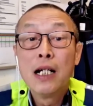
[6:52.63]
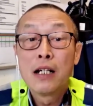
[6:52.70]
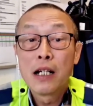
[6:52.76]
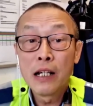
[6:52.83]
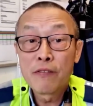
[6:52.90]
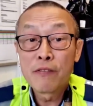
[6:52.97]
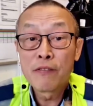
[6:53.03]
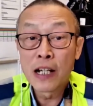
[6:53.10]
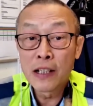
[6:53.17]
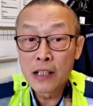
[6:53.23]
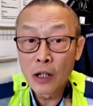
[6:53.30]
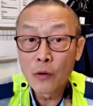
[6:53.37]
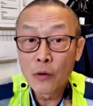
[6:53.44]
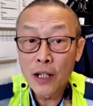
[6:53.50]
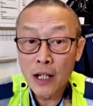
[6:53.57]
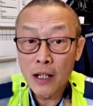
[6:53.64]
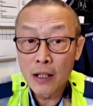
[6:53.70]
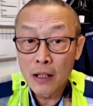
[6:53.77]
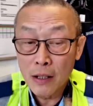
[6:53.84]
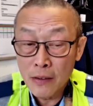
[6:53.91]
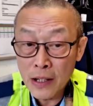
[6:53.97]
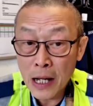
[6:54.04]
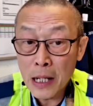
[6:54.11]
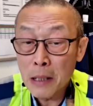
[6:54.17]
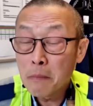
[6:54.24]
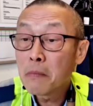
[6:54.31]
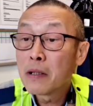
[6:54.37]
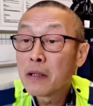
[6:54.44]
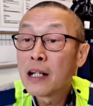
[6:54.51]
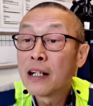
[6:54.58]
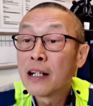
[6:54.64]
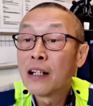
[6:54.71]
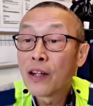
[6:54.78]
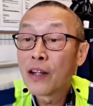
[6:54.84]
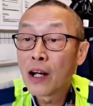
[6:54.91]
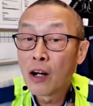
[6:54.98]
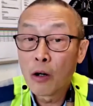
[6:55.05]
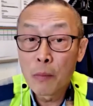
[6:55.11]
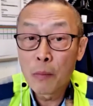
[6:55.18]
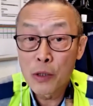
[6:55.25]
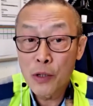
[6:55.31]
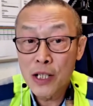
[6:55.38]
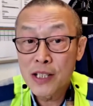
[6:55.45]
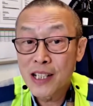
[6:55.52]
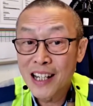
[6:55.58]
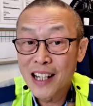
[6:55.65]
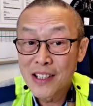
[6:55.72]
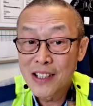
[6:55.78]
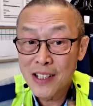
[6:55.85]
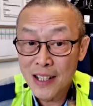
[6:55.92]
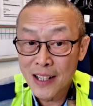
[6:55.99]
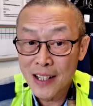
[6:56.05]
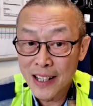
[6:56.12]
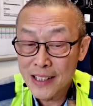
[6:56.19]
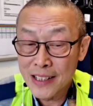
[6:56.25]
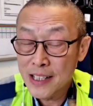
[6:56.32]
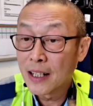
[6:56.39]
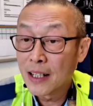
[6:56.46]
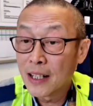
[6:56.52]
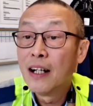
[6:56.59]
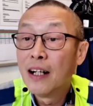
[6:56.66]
If they know their name, they know their home address, they can send a letter,